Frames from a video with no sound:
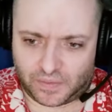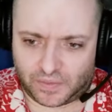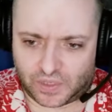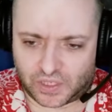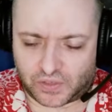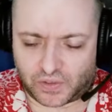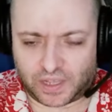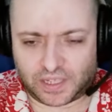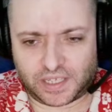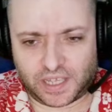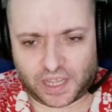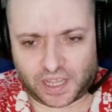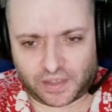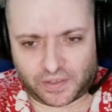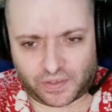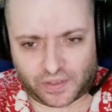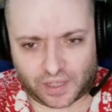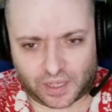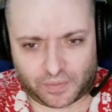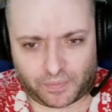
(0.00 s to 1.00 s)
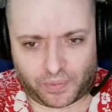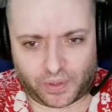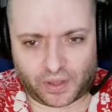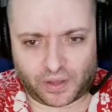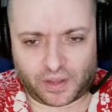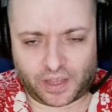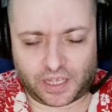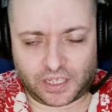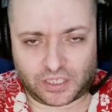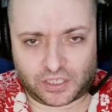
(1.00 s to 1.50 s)
So I take it the
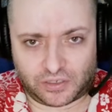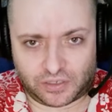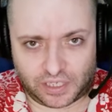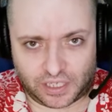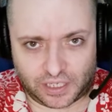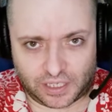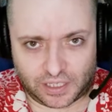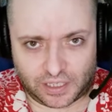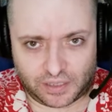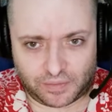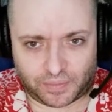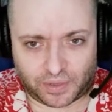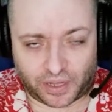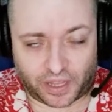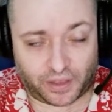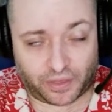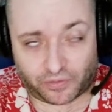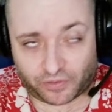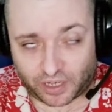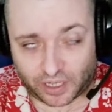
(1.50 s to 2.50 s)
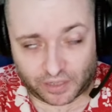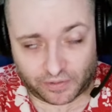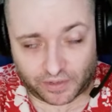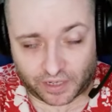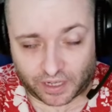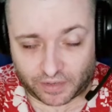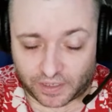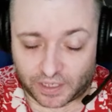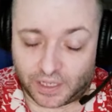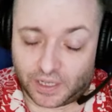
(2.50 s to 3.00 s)
Palantria, Palantria,
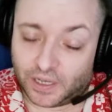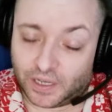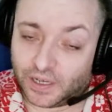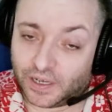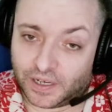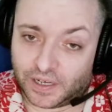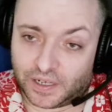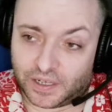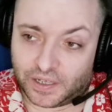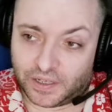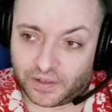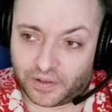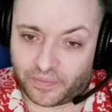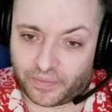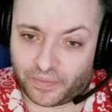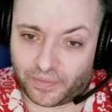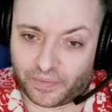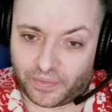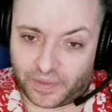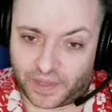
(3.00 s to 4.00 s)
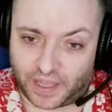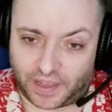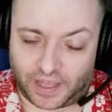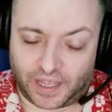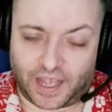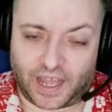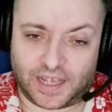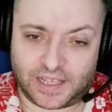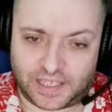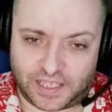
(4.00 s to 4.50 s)
whatever, that the
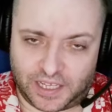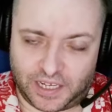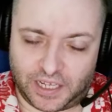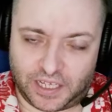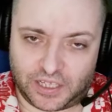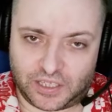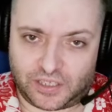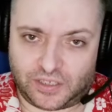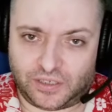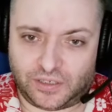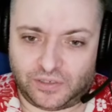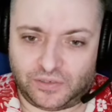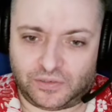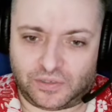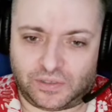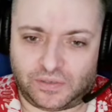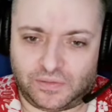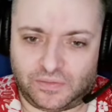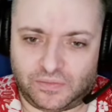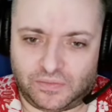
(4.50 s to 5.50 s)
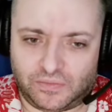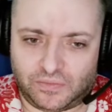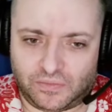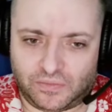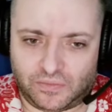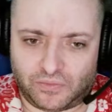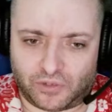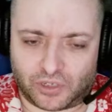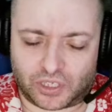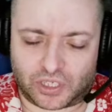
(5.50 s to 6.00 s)
guy seen into
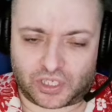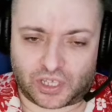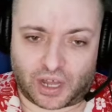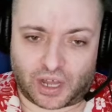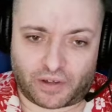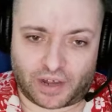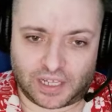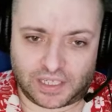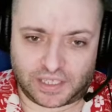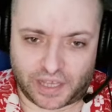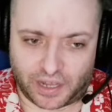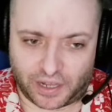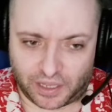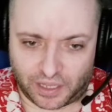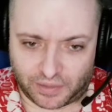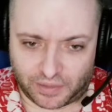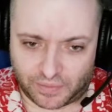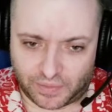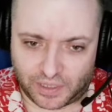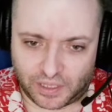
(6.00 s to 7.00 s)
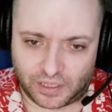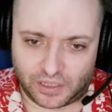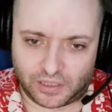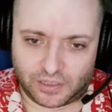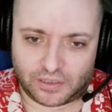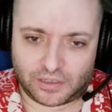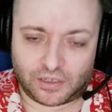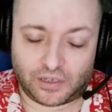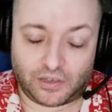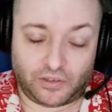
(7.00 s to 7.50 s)
was Sauron telling him,
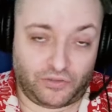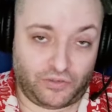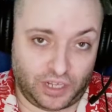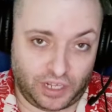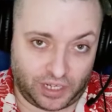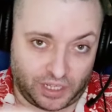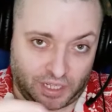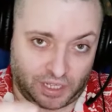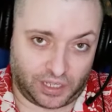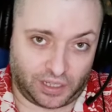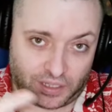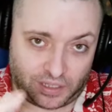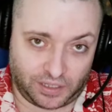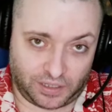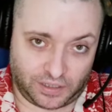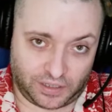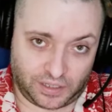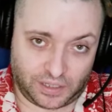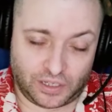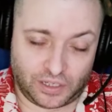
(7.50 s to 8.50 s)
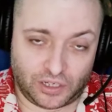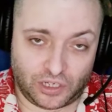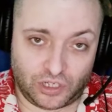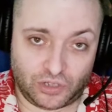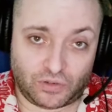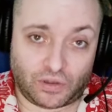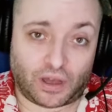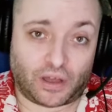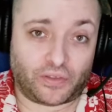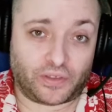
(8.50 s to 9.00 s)
oh, you need to do
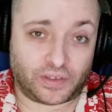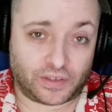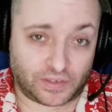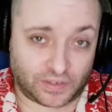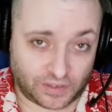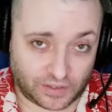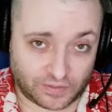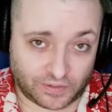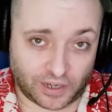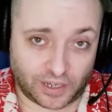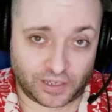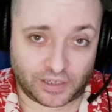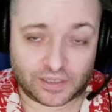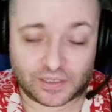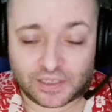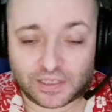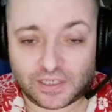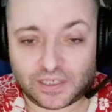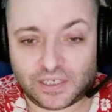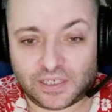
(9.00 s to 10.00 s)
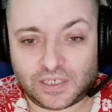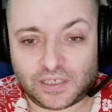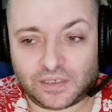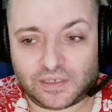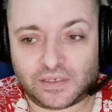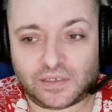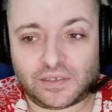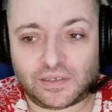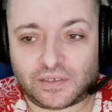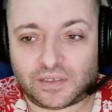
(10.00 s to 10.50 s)
all this, right?
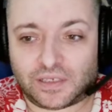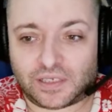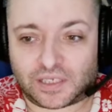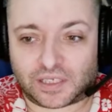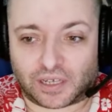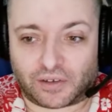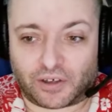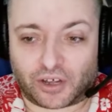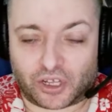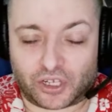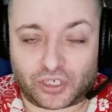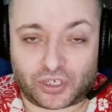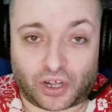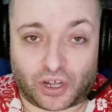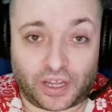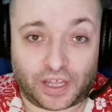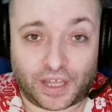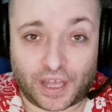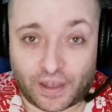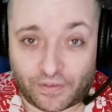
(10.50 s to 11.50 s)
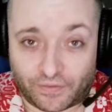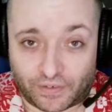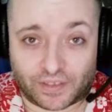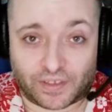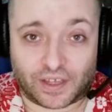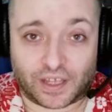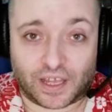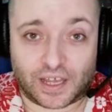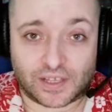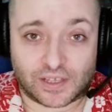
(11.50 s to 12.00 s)
Sauron controlling
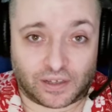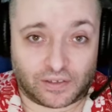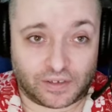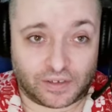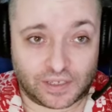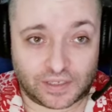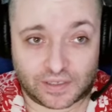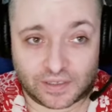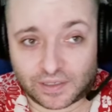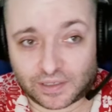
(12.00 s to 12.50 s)
everything as always.